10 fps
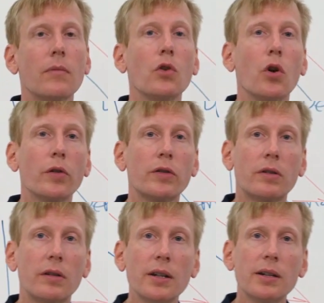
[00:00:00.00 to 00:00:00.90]
An
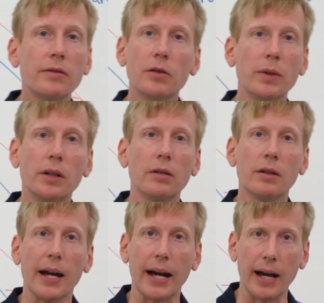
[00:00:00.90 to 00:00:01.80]
alternative that we
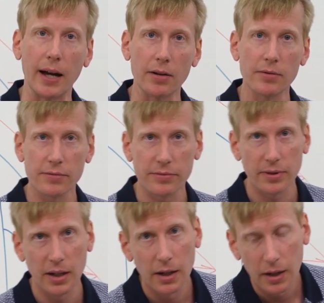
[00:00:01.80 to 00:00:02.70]
could
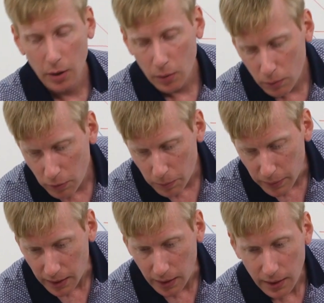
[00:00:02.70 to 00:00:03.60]
have would
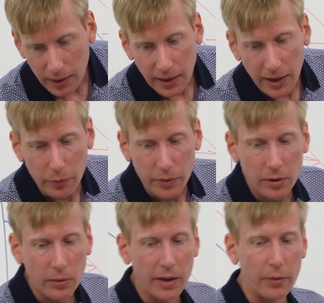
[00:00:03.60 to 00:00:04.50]
be, if we
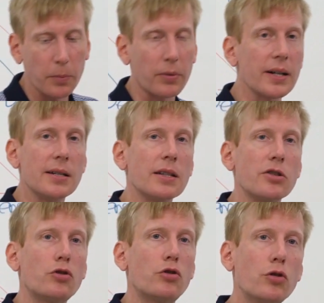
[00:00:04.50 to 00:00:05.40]
don't have a price
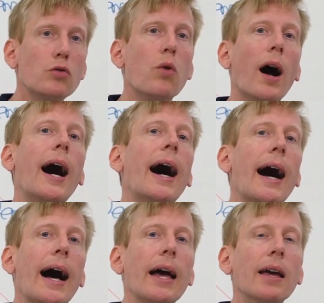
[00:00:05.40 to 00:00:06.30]
that's too
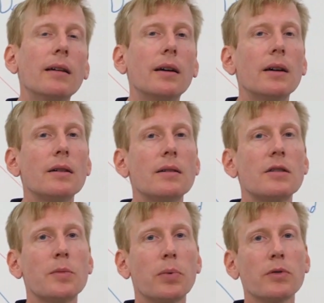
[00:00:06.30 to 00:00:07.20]
high,
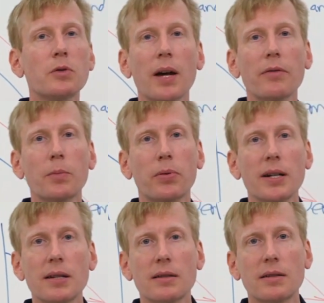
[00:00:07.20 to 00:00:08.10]
suppose we have a
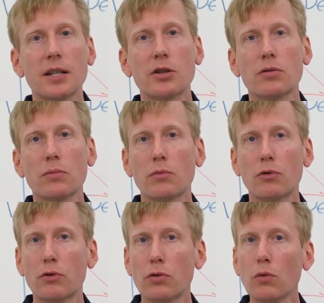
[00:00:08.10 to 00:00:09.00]
price that's
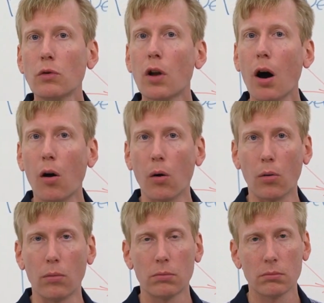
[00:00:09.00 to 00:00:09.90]
too
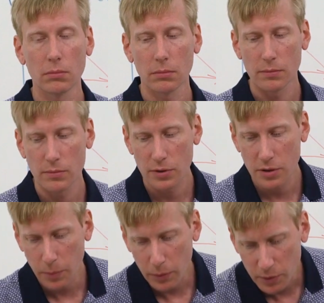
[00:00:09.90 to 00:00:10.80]
low.
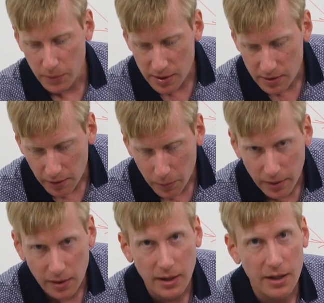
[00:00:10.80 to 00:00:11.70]
Suppose we start
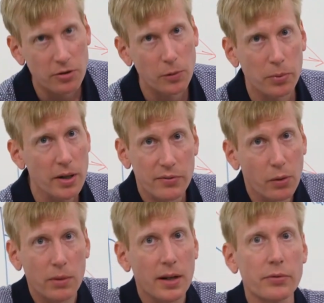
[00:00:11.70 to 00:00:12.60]
with an initial price,
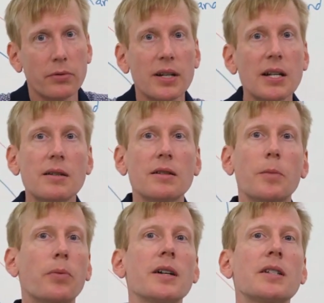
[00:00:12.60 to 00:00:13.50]
for whatever reason,
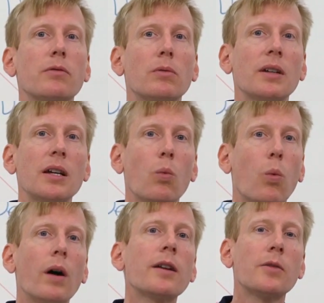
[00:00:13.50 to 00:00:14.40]
a price of only
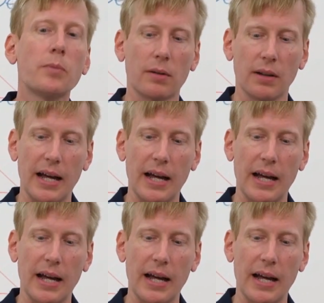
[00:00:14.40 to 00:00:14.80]
1 per